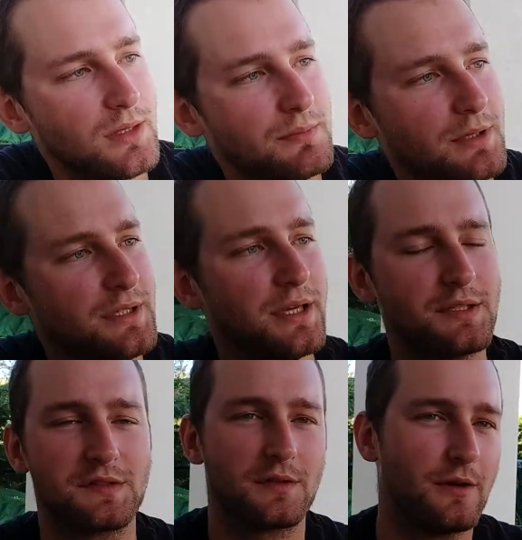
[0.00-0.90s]
But yeah,
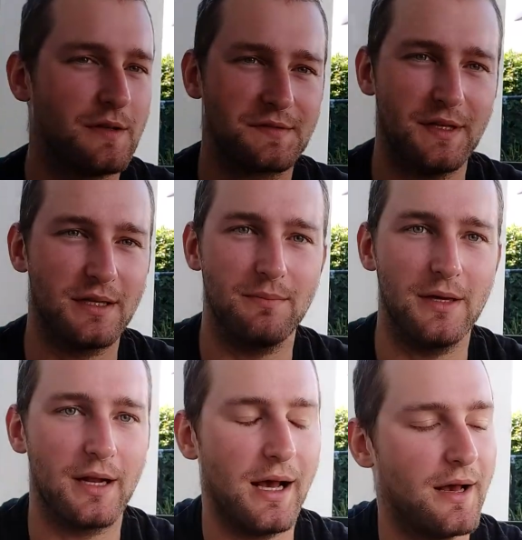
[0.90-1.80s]
just a great standard beer
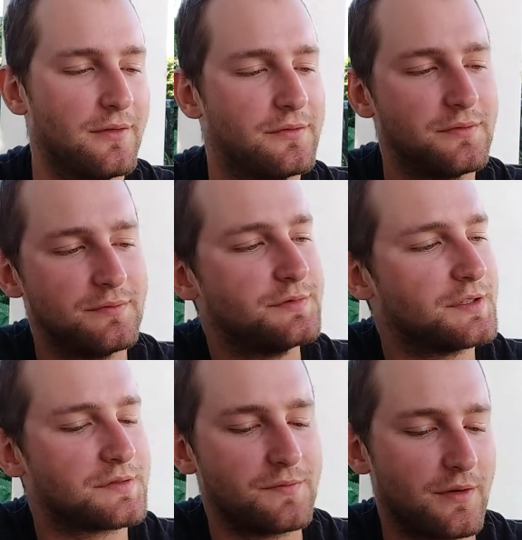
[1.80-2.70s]
to have.
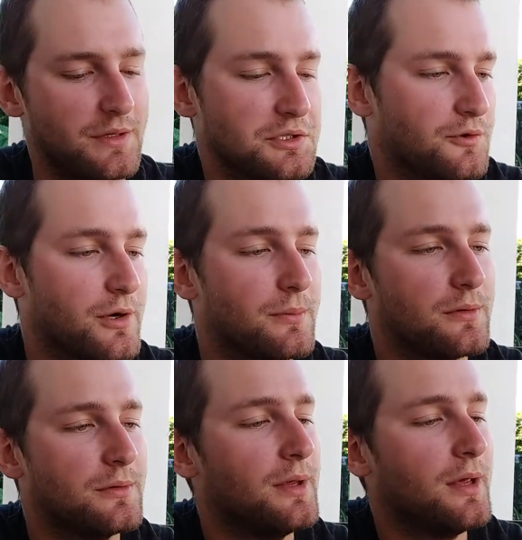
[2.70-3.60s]
Just very
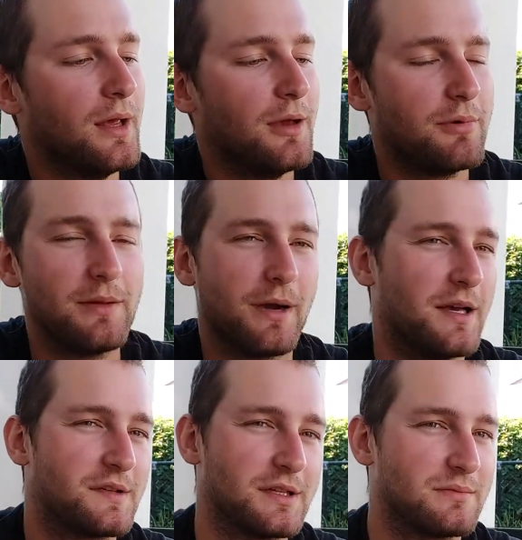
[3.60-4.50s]
enjoyable. Pretty
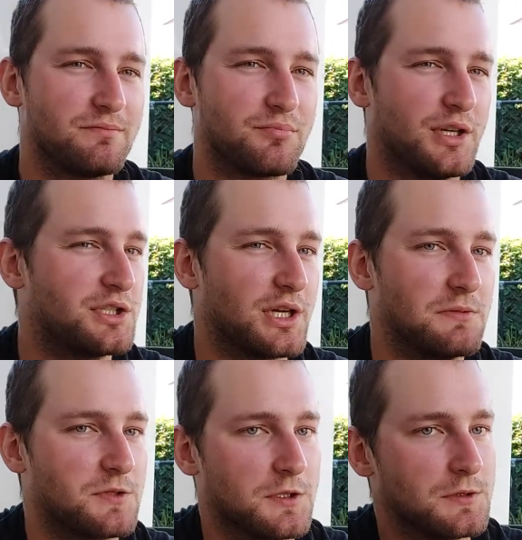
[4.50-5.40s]
basic, pretty
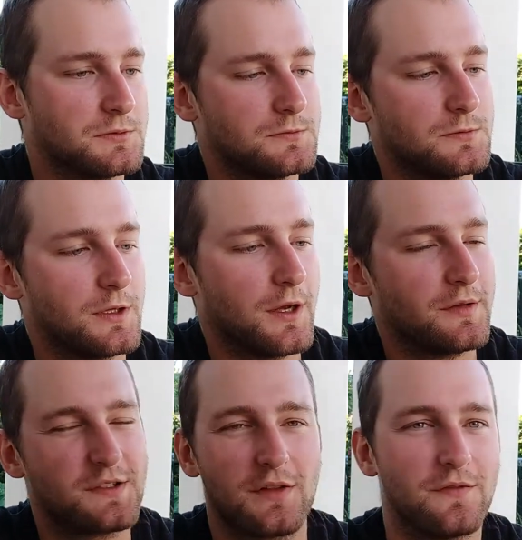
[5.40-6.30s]
cheap too. You know,
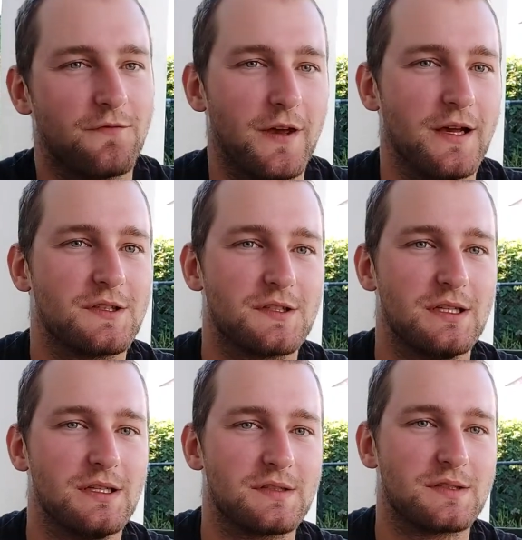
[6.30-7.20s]
it's nothing
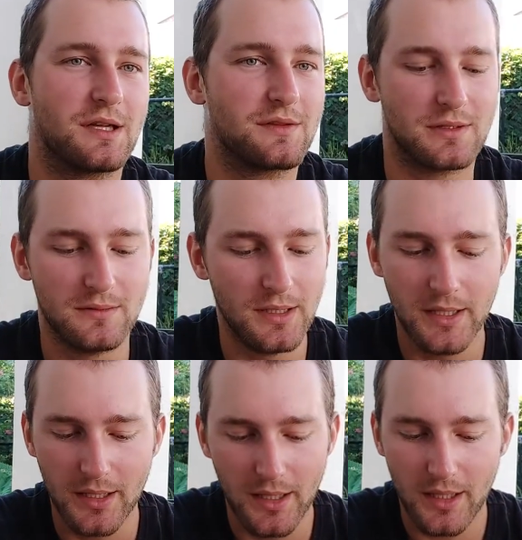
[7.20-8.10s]
fancy, it's nothing,
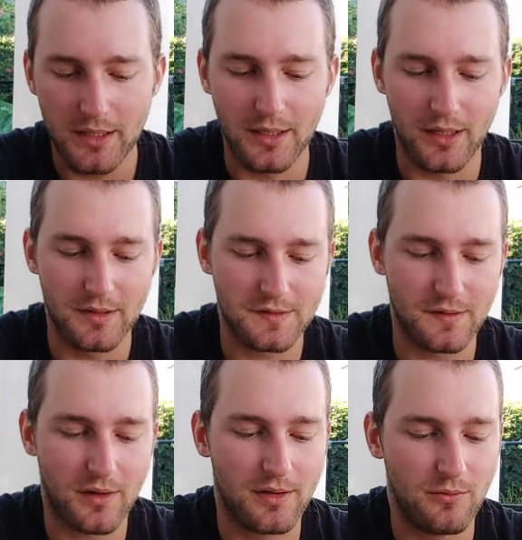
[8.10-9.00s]
you know, it's
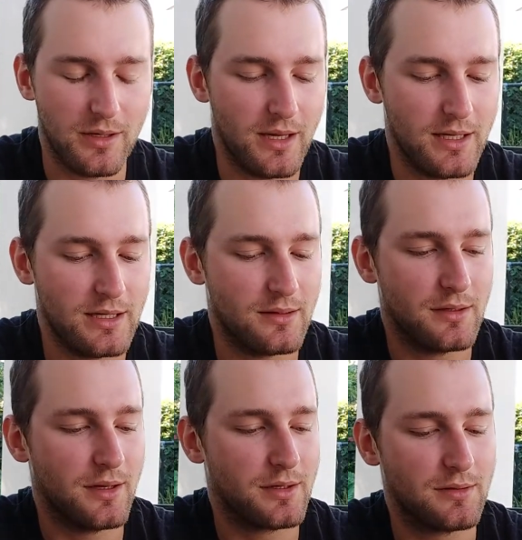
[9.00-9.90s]
not going to win any, you know,